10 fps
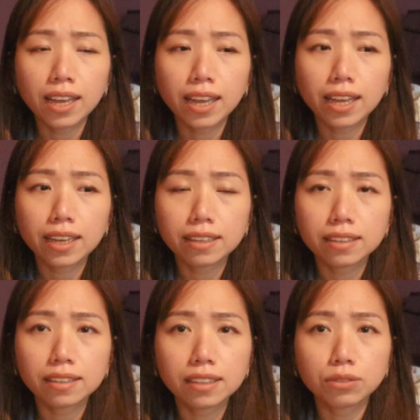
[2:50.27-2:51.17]

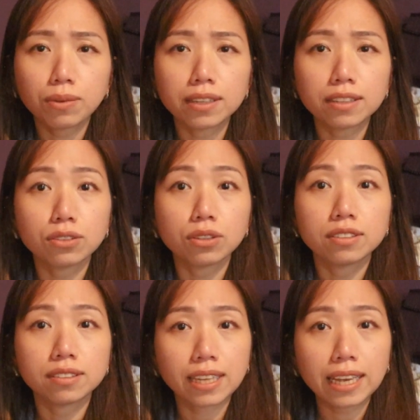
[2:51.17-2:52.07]
and this one is on
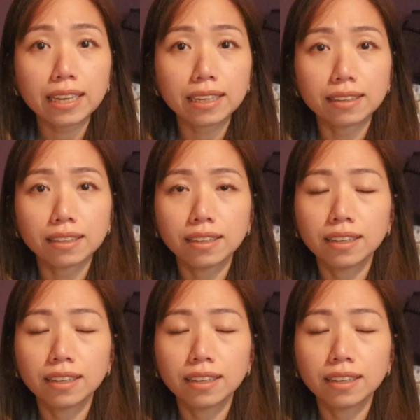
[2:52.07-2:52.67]
sale.